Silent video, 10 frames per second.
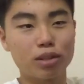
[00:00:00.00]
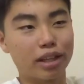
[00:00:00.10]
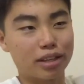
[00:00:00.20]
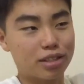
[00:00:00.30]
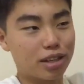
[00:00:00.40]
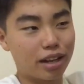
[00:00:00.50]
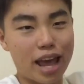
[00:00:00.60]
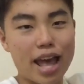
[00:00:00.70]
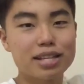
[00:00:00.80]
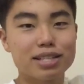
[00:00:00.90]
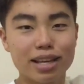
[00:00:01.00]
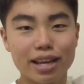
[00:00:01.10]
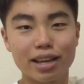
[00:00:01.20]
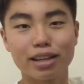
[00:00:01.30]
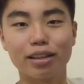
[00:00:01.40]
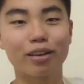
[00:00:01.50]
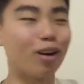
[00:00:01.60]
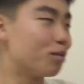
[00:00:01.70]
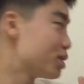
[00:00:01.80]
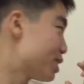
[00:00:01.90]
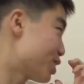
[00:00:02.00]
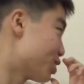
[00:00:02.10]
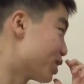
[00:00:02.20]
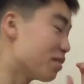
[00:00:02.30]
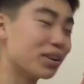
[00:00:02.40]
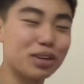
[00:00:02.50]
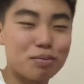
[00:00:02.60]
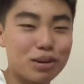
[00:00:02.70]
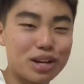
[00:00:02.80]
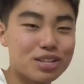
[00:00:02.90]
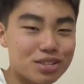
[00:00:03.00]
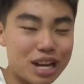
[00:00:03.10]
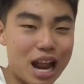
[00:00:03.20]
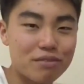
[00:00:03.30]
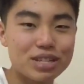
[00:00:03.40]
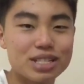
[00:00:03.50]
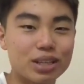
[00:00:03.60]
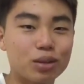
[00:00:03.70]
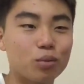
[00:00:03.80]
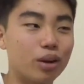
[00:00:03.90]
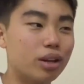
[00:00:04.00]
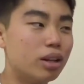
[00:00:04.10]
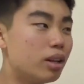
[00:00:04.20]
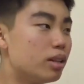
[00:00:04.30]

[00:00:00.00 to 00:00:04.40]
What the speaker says: like an essay in the comment section giving your predictions on every single one.